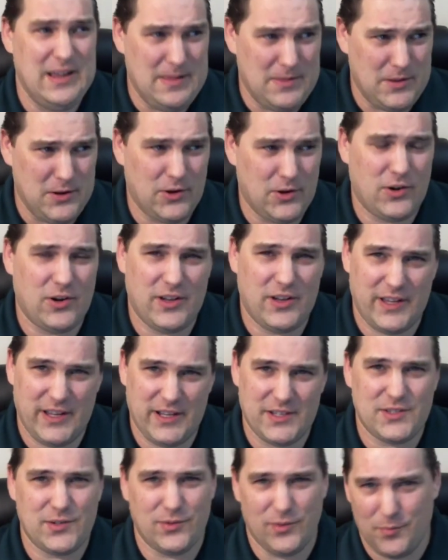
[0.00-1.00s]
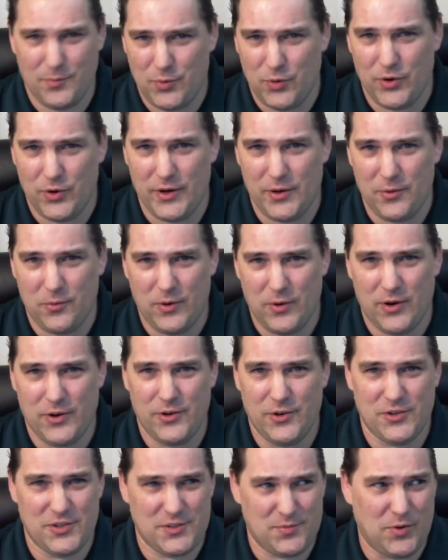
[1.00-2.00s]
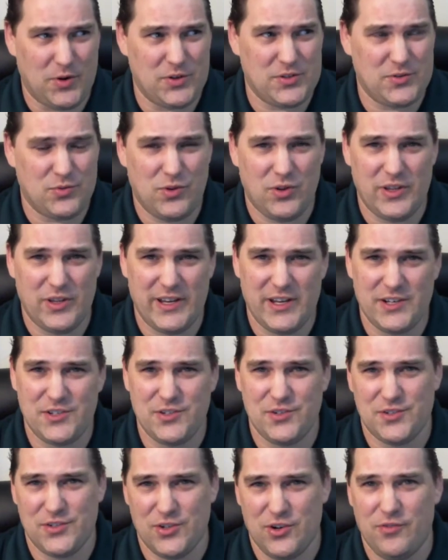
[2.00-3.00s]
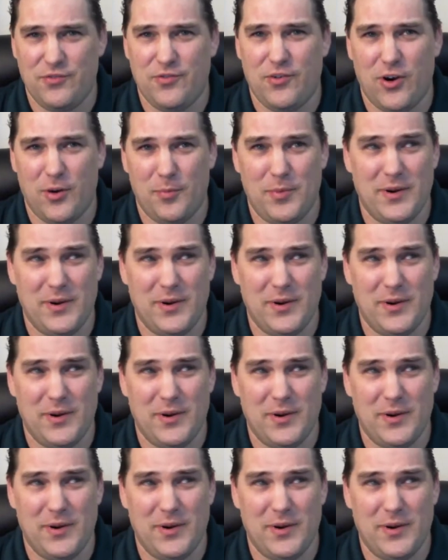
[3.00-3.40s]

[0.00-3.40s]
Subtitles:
you're going to get to a point where your smarts will only get you so far,